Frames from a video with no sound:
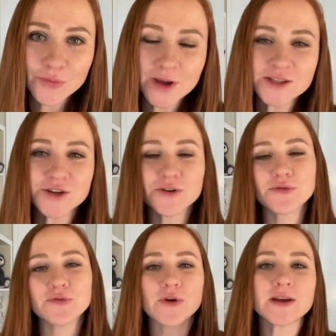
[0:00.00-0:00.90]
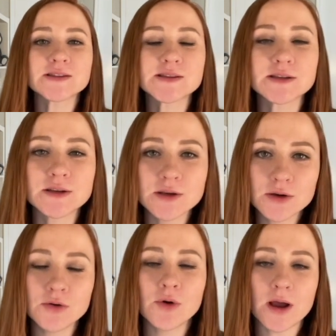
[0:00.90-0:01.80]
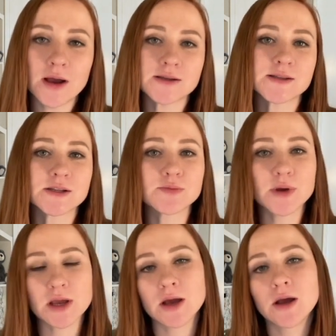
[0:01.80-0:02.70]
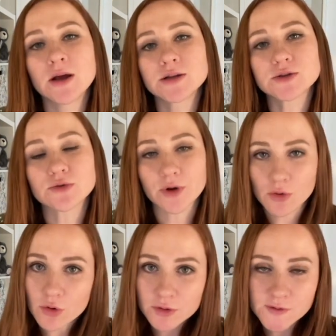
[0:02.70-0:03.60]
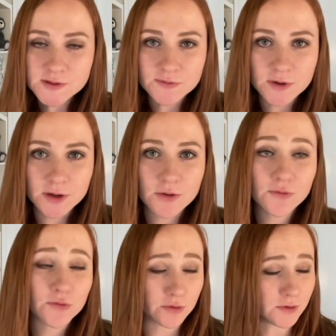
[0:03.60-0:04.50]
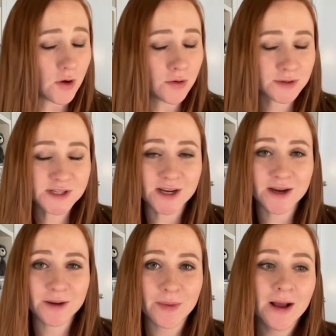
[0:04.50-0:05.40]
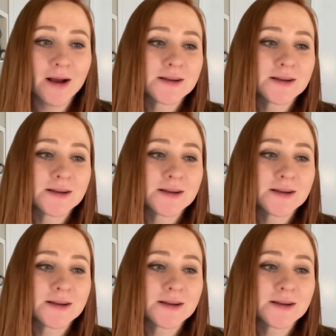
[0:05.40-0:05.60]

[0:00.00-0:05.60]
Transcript: my dear friends, you asked me to record this video for a long time.